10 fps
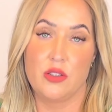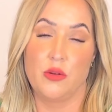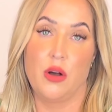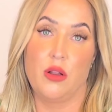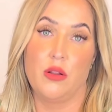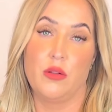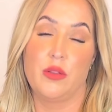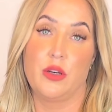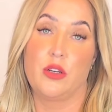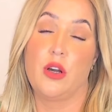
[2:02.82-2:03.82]
know all
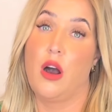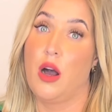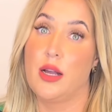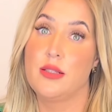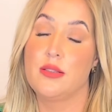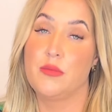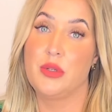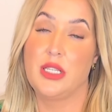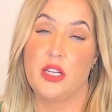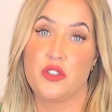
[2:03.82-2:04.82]
the cons and
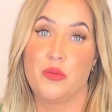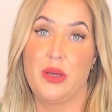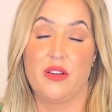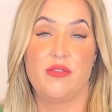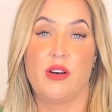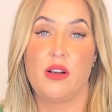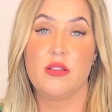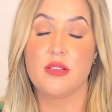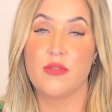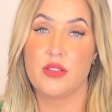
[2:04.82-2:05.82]
potential
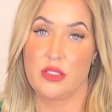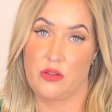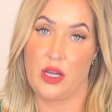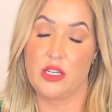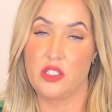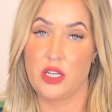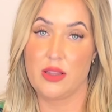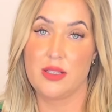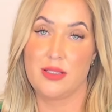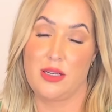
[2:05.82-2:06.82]
pitfalls of this strategy at
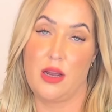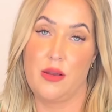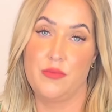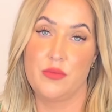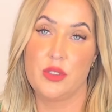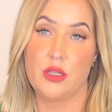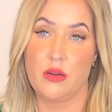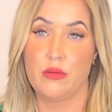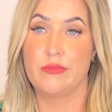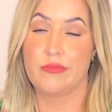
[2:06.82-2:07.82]
this time.
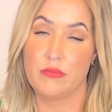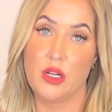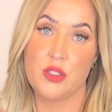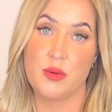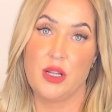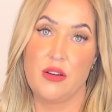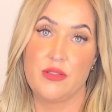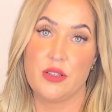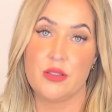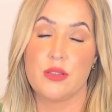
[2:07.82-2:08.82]
So, multiple
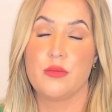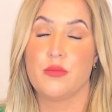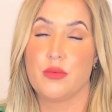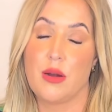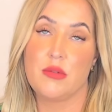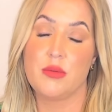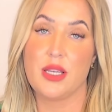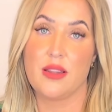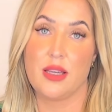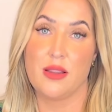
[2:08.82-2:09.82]
offers,
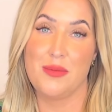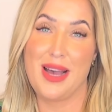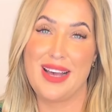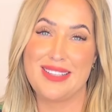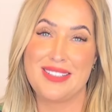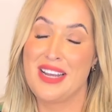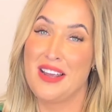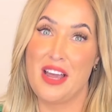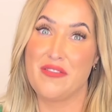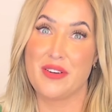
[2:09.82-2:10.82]
probably a thing of the past.
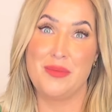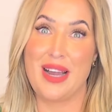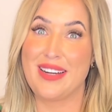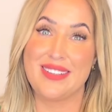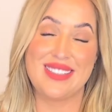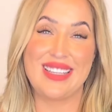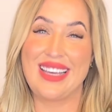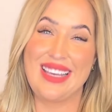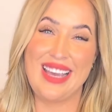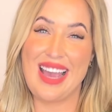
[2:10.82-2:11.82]
Every buyer is
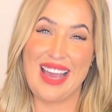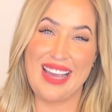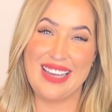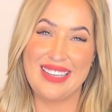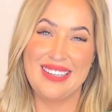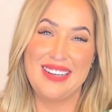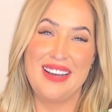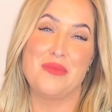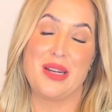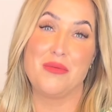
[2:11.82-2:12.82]
like, yay!
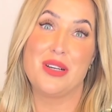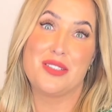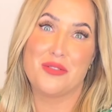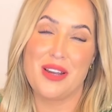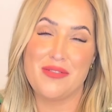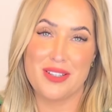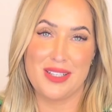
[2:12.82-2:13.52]
But it was great for